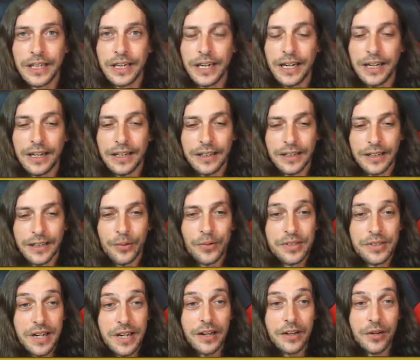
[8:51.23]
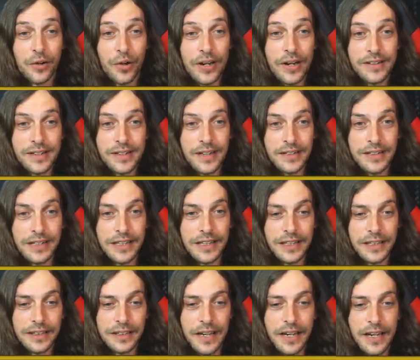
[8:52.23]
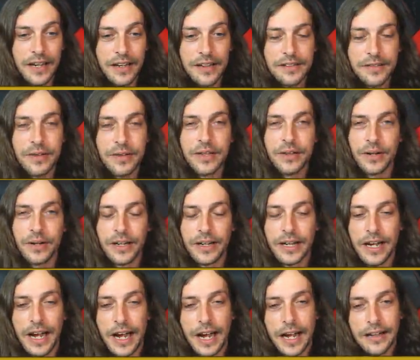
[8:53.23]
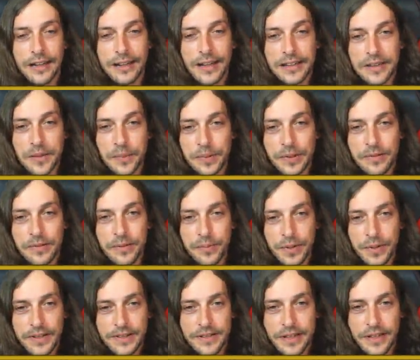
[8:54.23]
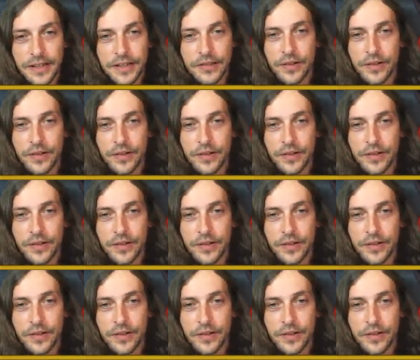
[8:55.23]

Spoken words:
it was kind of crazy at the end. So anyway, I think the PvP's there. You have